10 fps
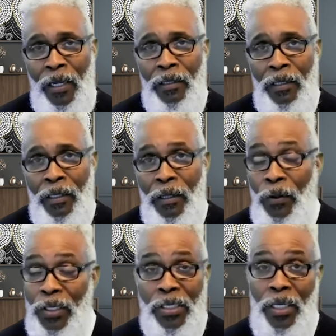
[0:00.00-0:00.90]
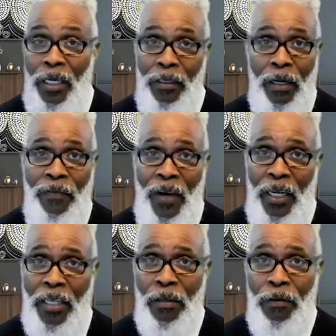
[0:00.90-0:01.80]
the Golden State
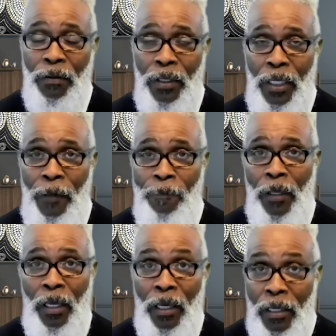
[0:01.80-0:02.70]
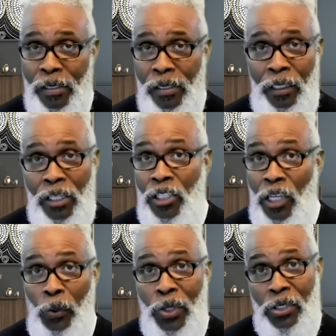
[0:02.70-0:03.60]
Finance Authority is a
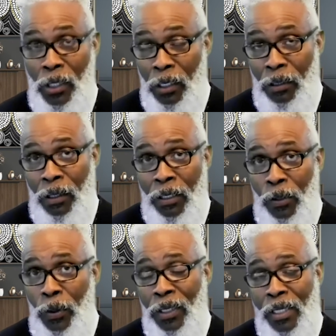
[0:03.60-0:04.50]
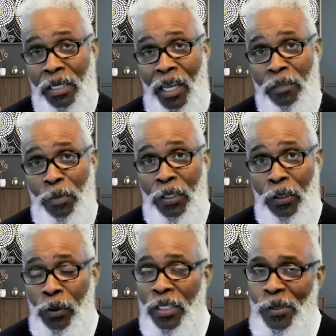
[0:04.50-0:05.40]
distinguished leader in doing this and has been
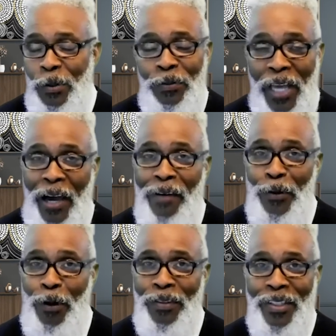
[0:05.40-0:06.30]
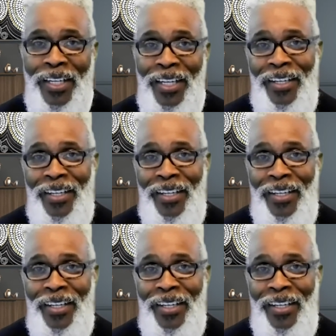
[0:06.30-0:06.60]
doing so now for over